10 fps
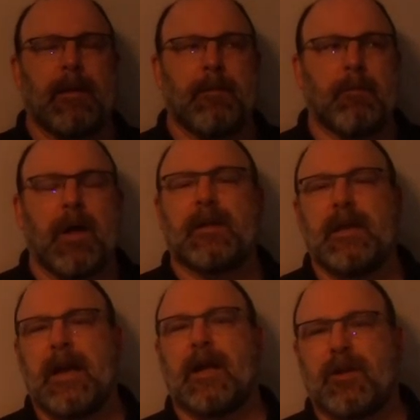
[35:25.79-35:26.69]

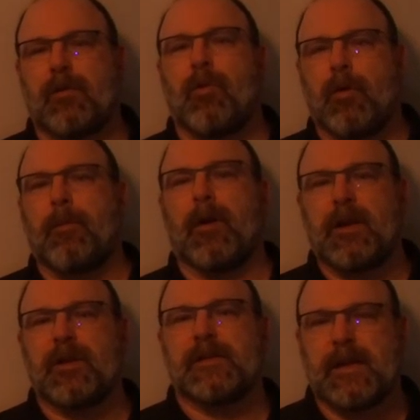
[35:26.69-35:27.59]
multinational
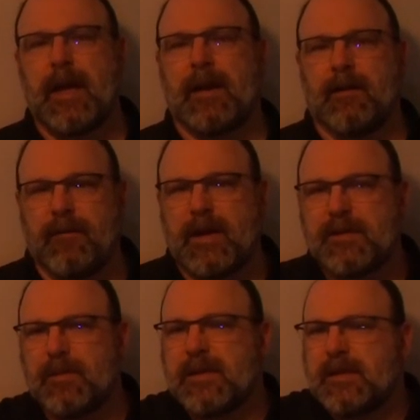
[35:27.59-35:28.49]
corporations that had
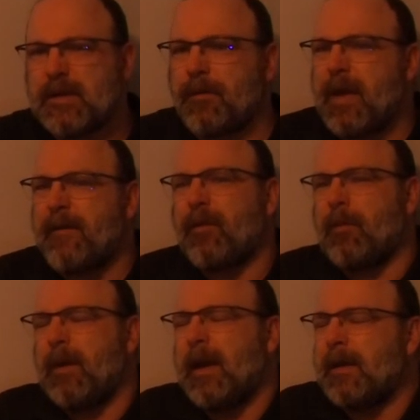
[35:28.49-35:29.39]
investments in South Africa
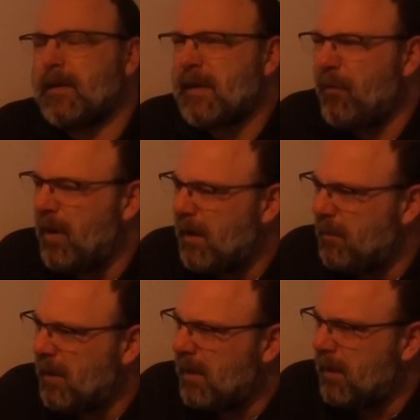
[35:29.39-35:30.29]
began to say, wait a
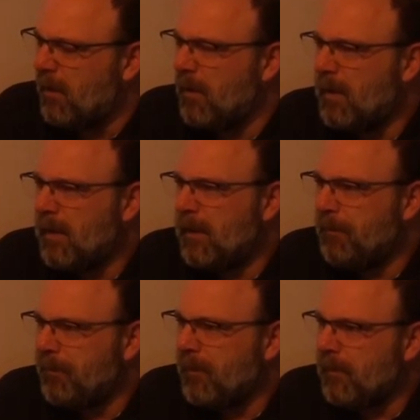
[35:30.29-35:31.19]
minute here,
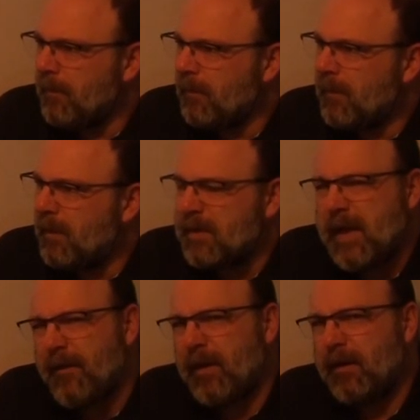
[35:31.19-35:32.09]
does
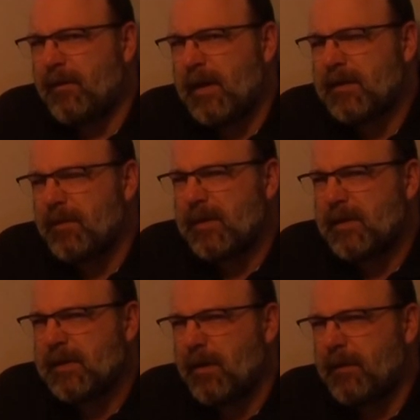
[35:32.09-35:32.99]
having investments
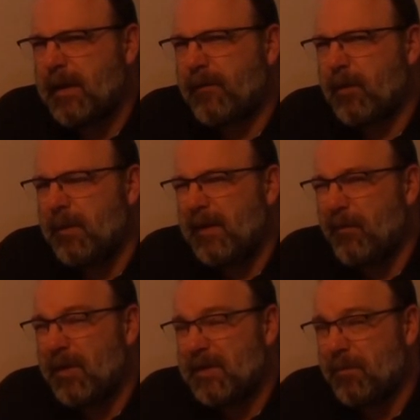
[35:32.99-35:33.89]
in South Africa mean
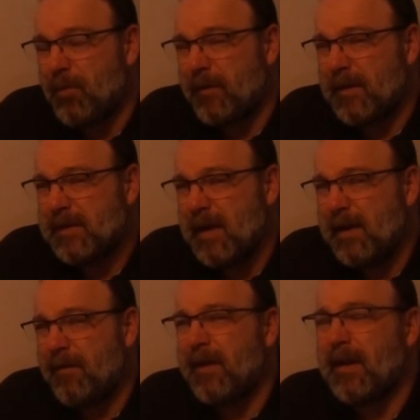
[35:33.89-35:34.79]
that we support this
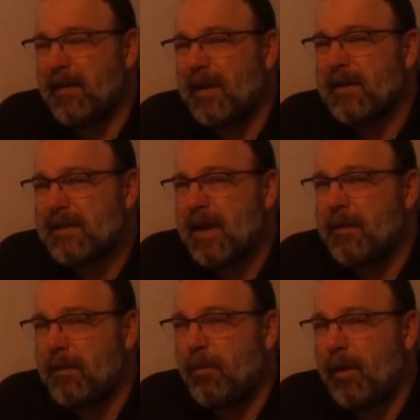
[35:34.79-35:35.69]
kind of thing? I think it's time
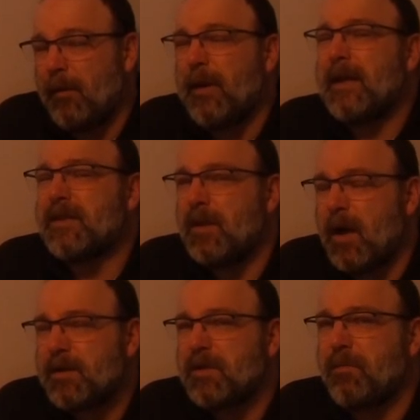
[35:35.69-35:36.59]
to pull out. It's
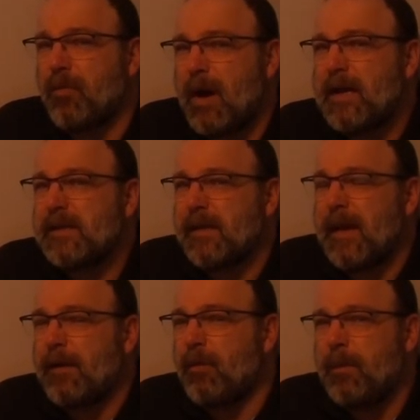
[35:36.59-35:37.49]
not surprising
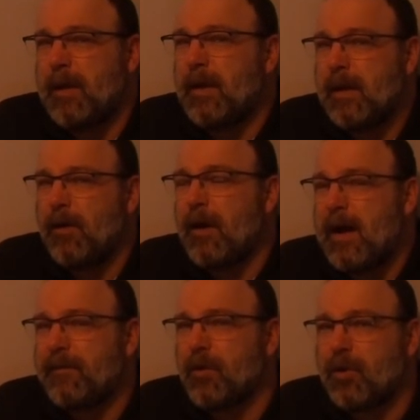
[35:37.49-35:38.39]
that it would be a year
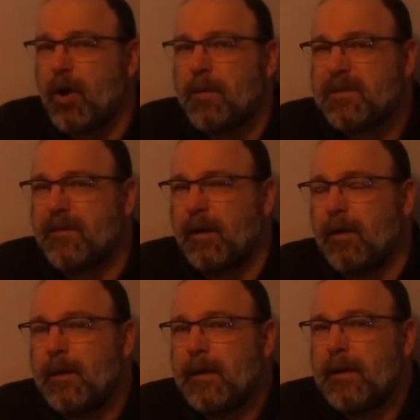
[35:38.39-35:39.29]
after Sharpsville
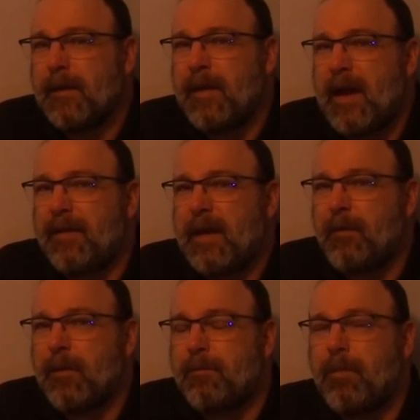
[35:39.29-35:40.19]
that they
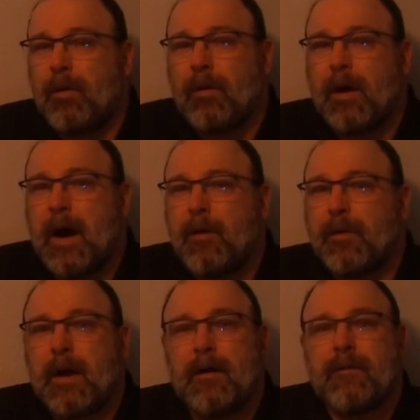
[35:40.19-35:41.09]
would pull
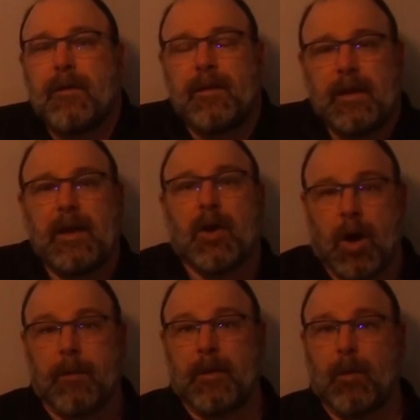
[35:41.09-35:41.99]
out of the
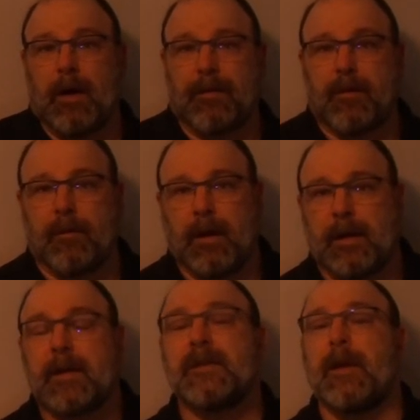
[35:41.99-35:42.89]
Commonwealth,
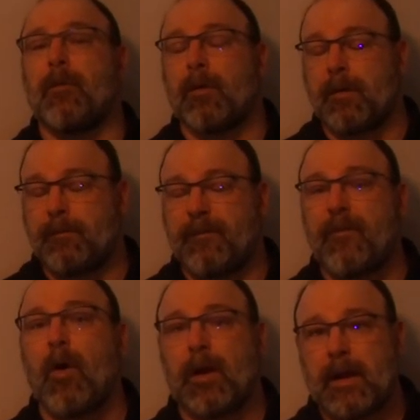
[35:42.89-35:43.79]
right? Because they were
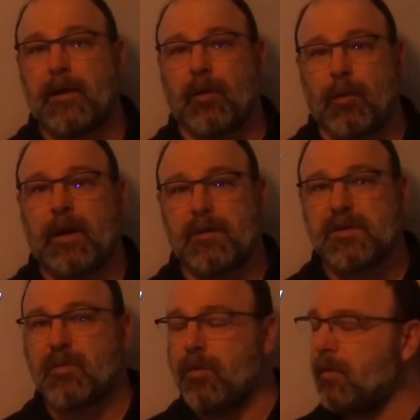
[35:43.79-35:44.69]
falling under greater
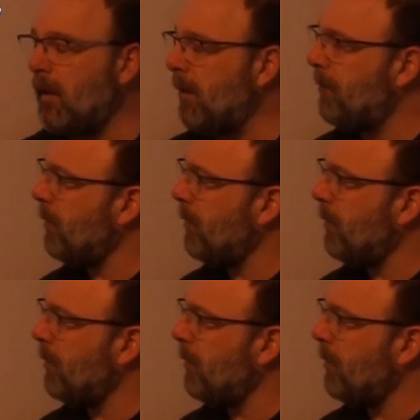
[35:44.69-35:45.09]
scrutiny.